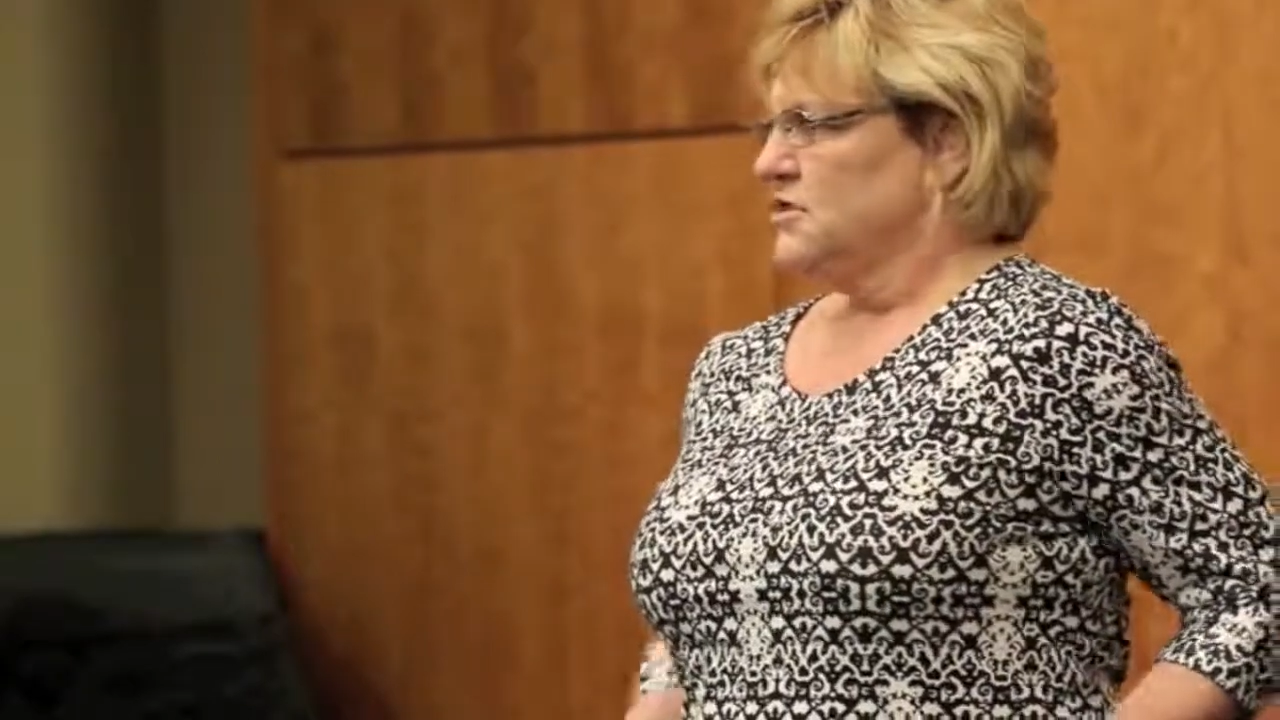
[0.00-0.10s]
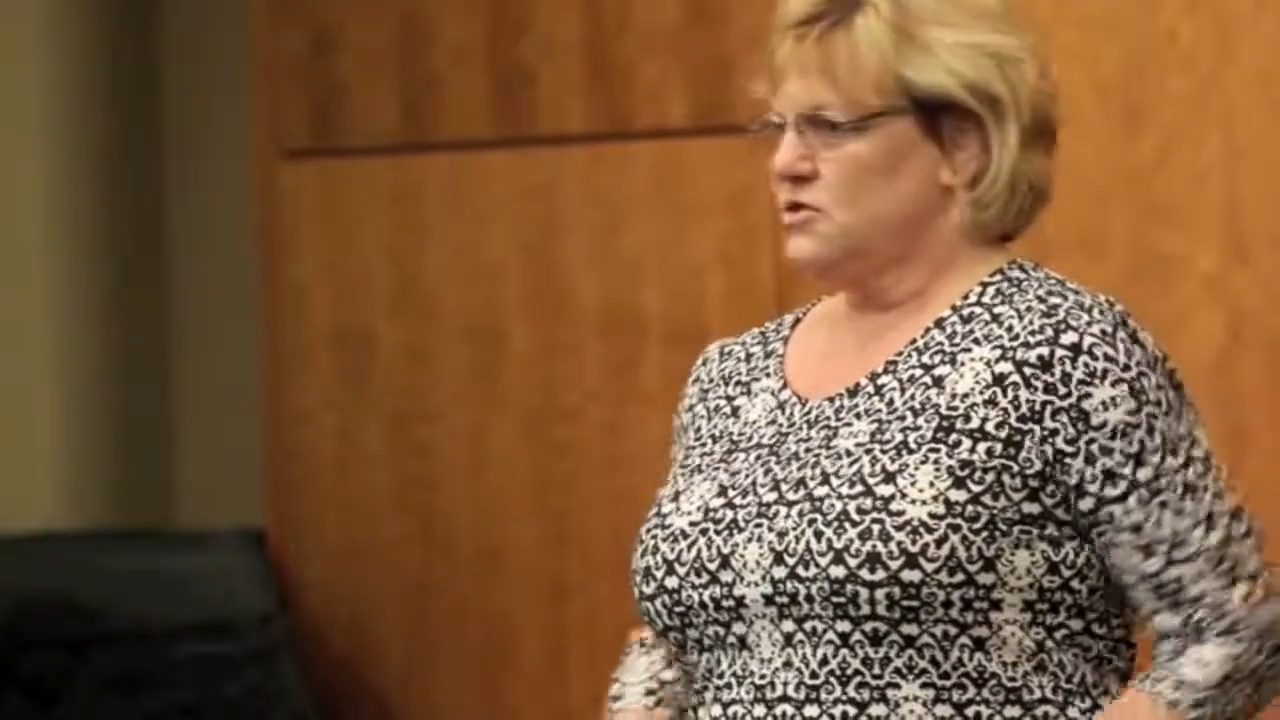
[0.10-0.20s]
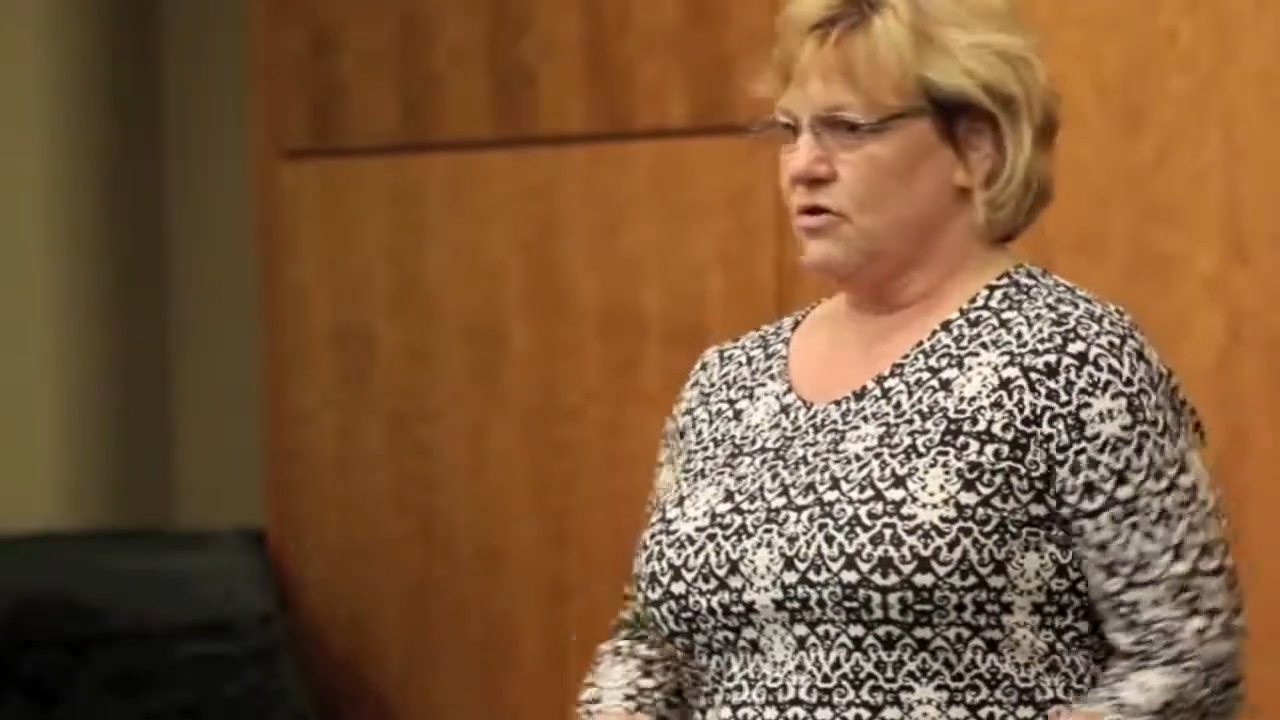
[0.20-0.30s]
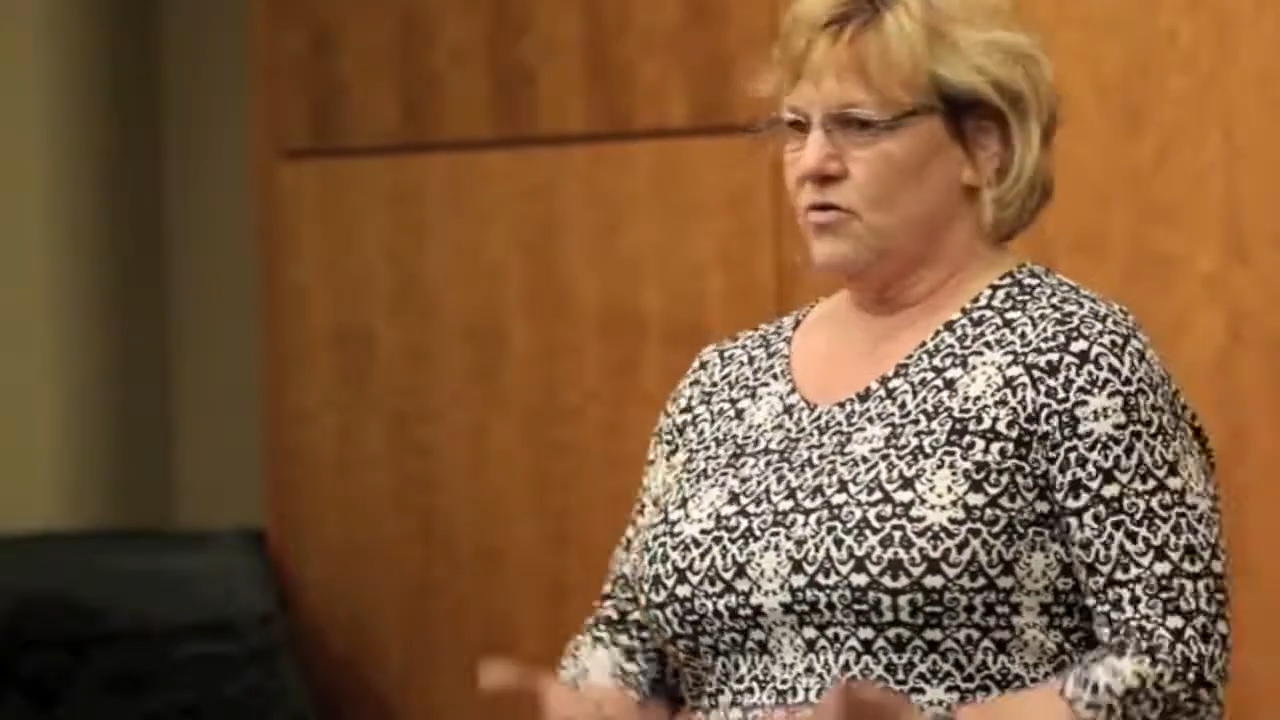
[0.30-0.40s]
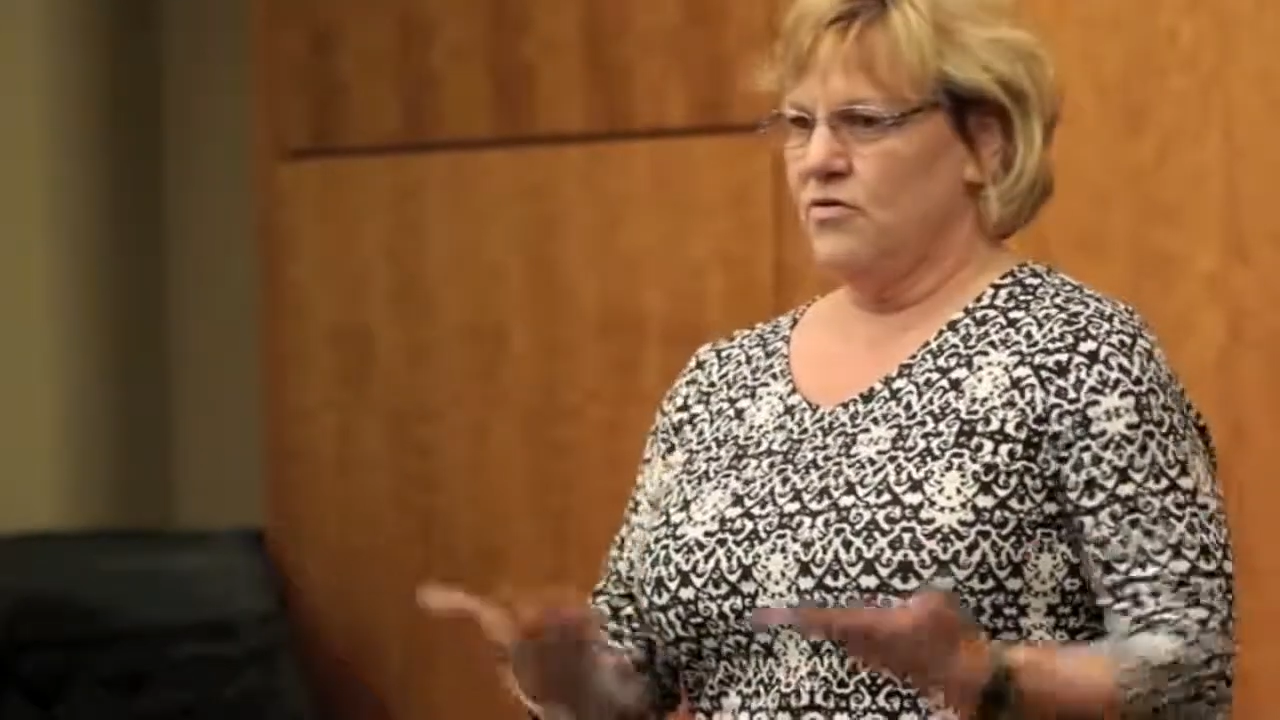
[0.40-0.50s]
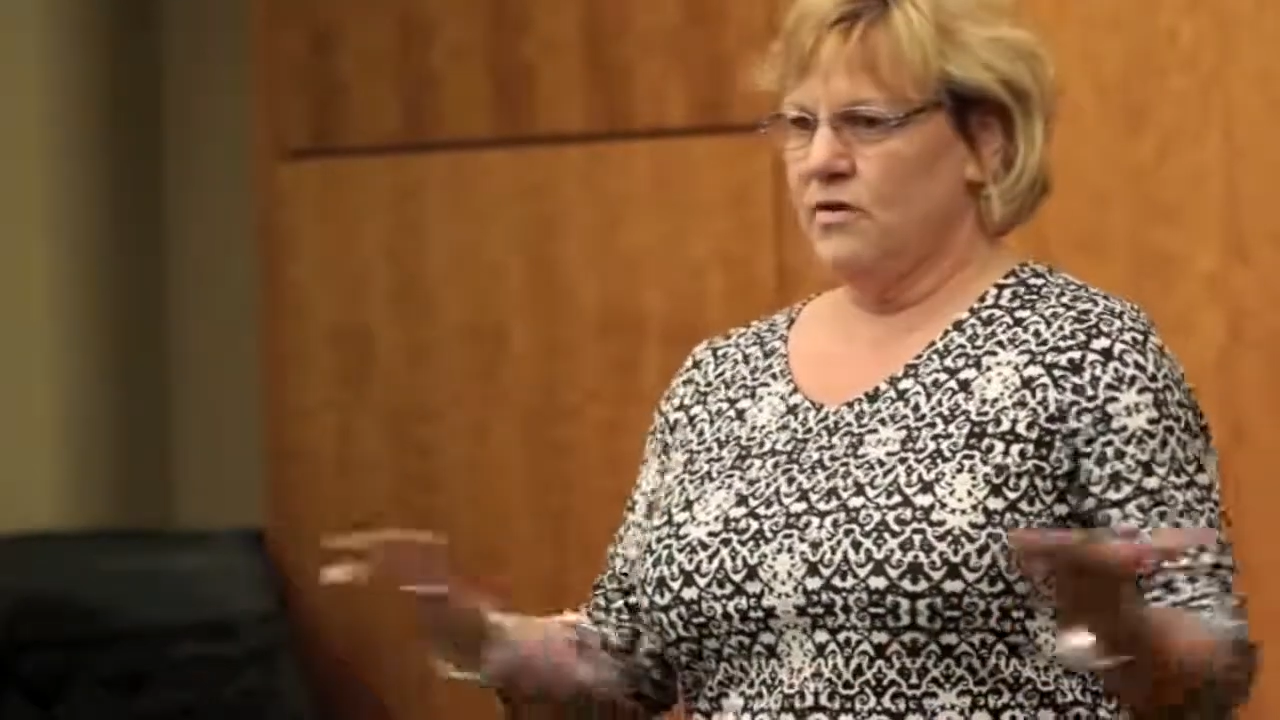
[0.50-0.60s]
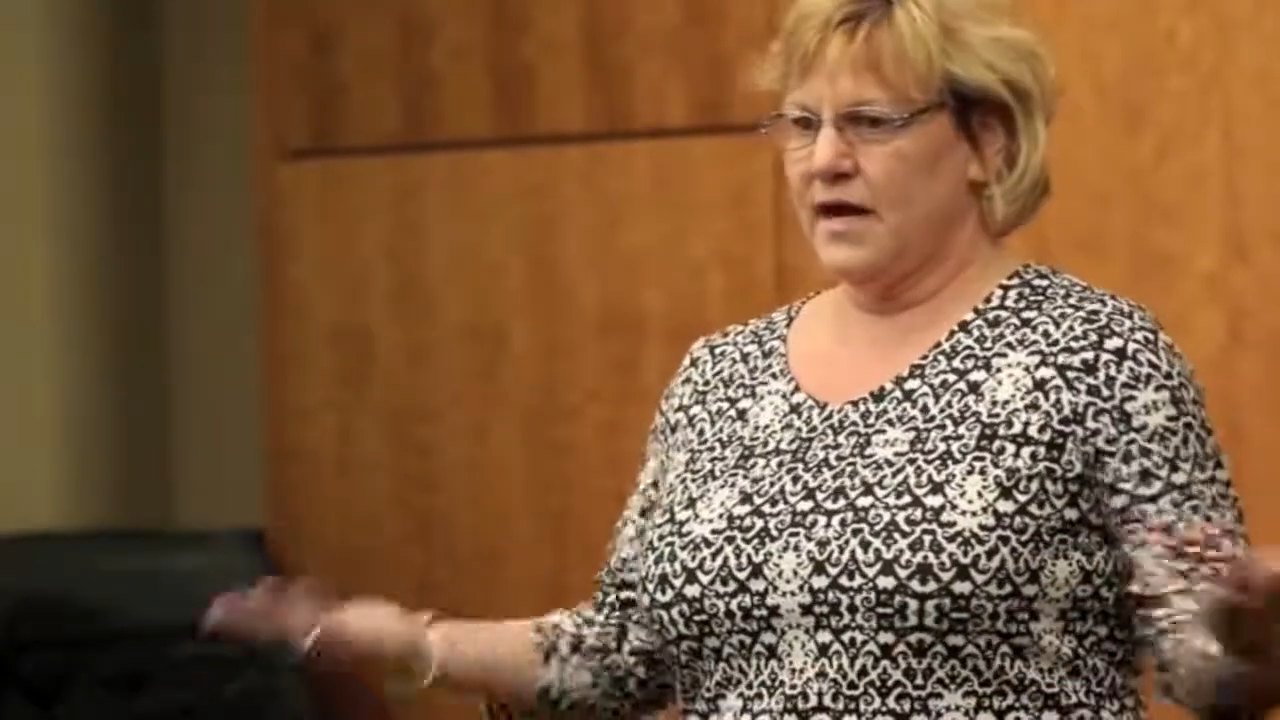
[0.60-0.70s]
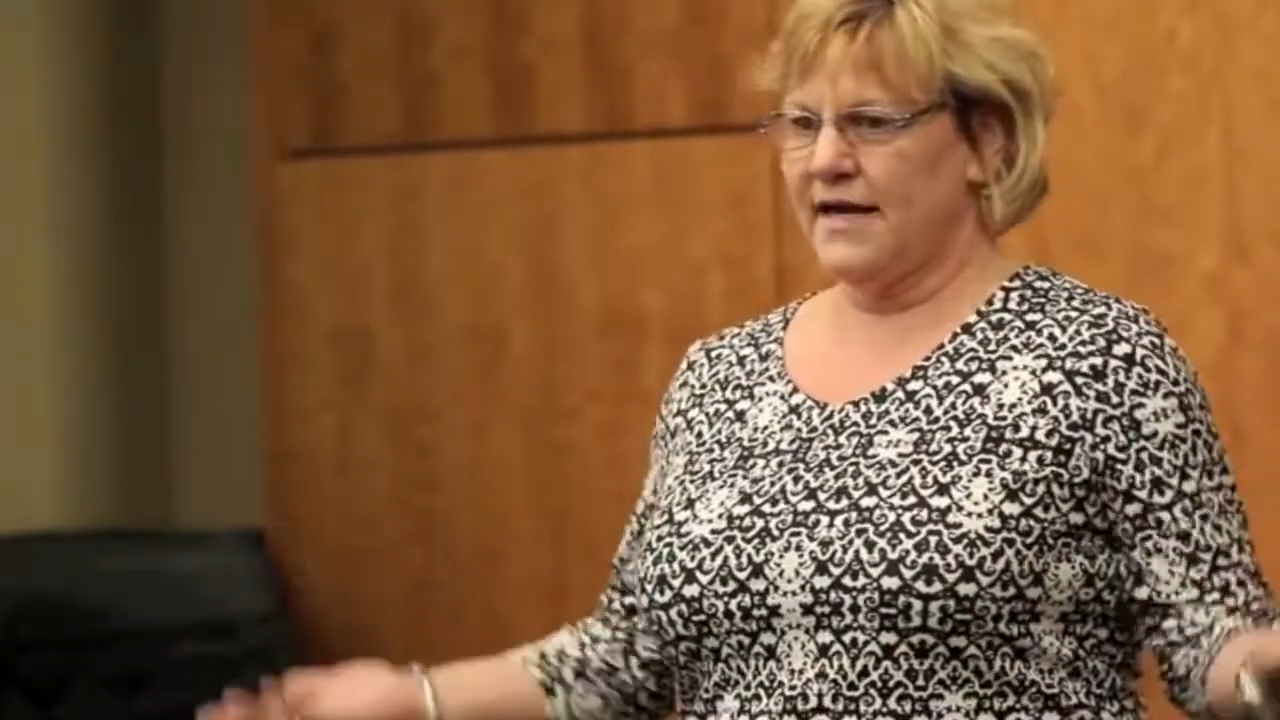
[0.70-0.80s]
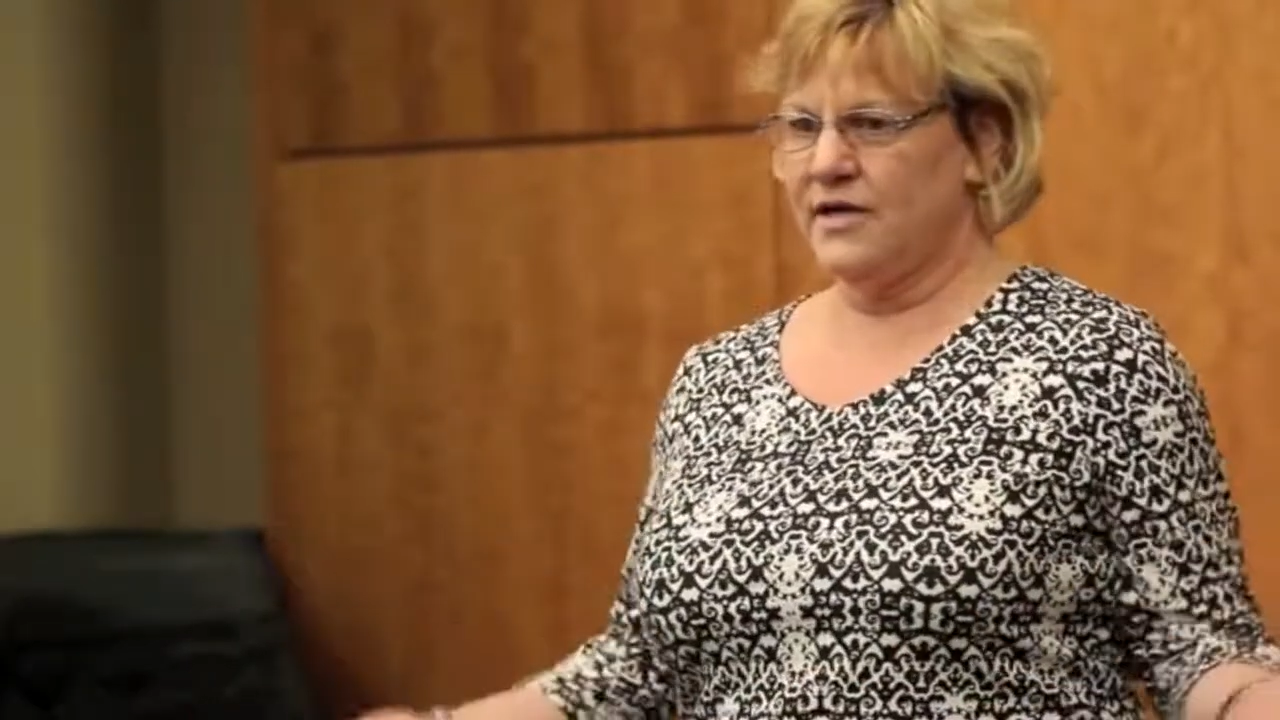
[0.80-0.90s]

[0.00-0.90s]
So